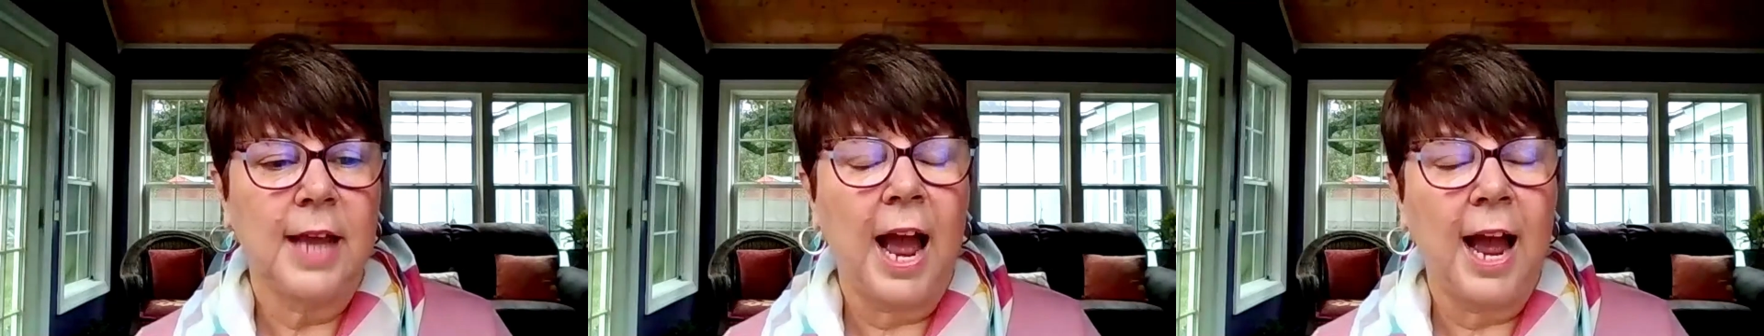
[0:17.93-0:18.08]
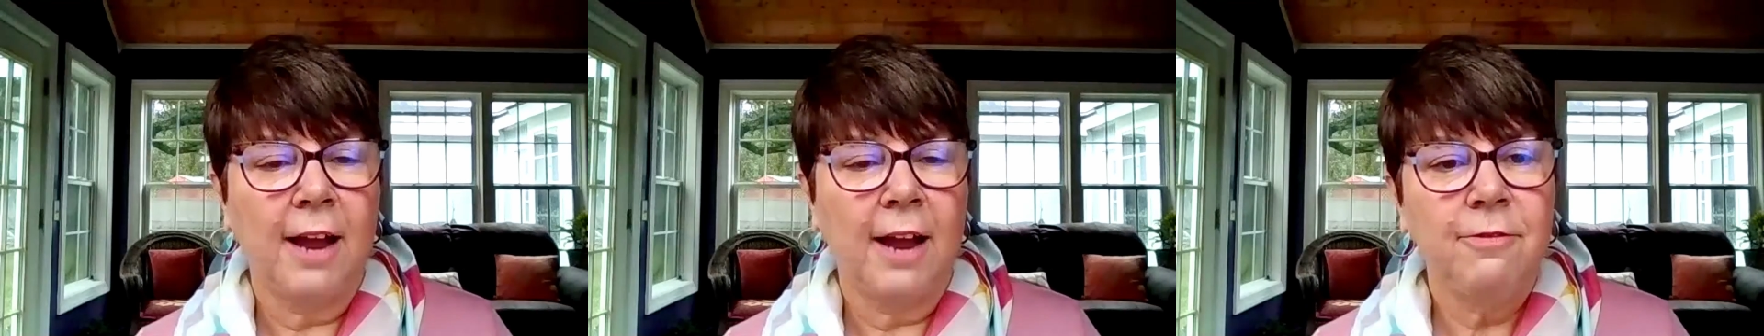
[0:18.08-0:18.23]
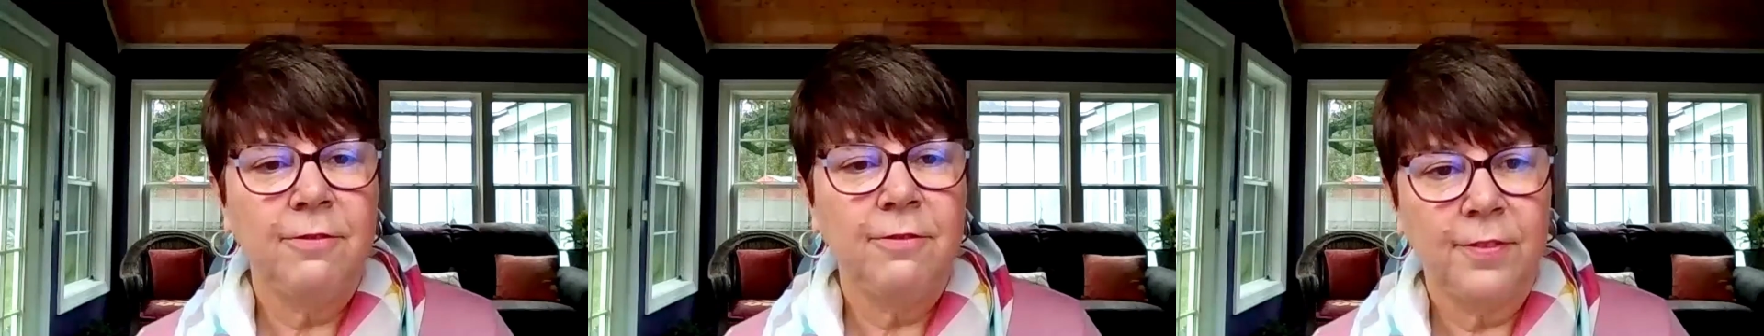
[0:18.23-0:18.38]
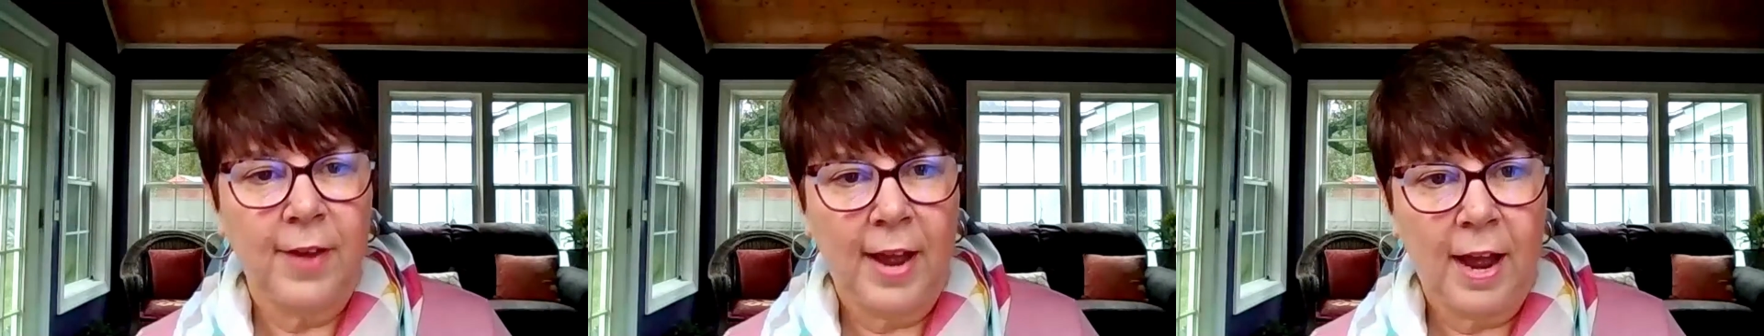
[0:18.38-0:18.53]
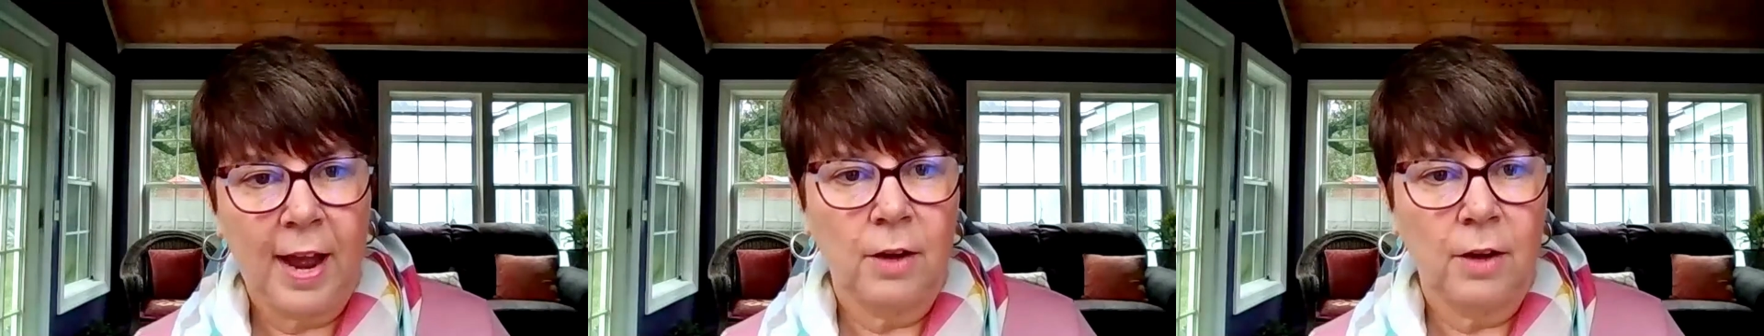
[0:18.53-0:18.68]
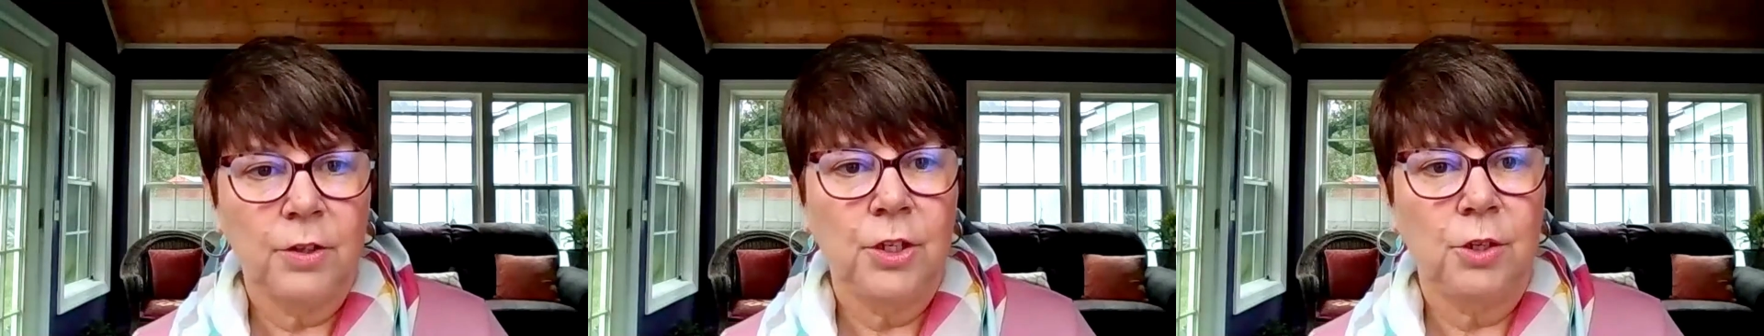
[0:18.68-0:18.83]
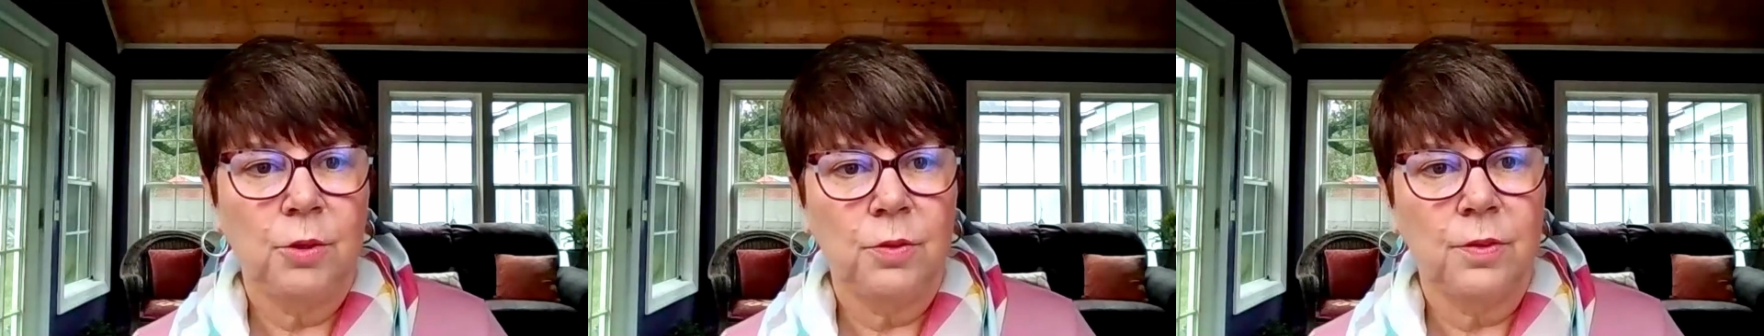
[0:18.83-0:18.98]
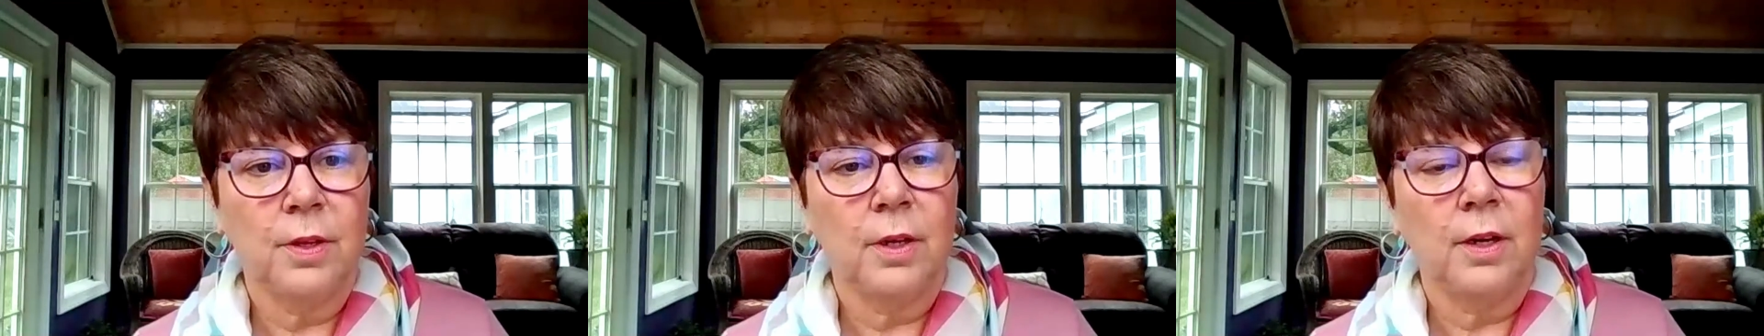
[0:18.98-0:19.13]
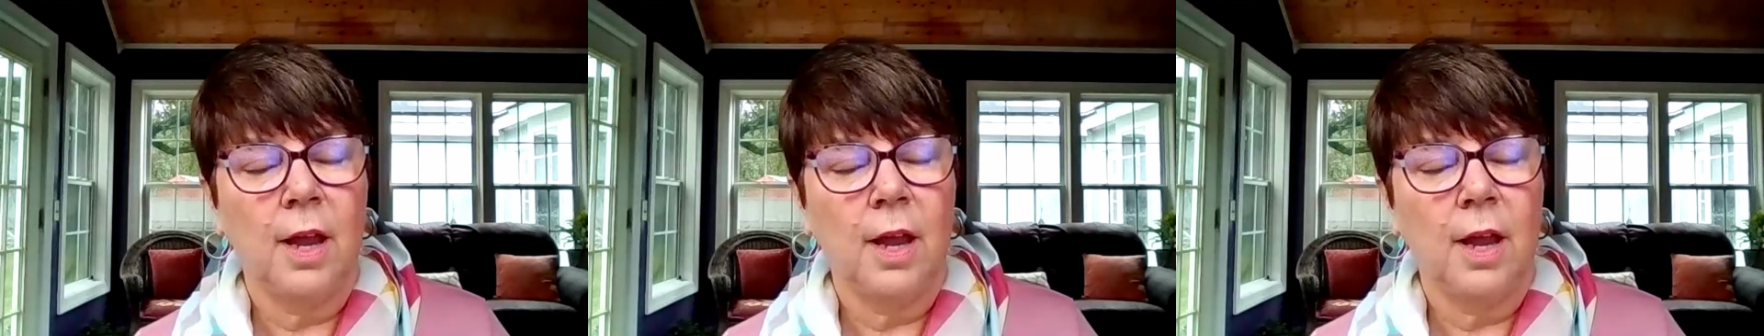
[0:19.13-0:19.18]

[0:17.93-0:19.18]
I value the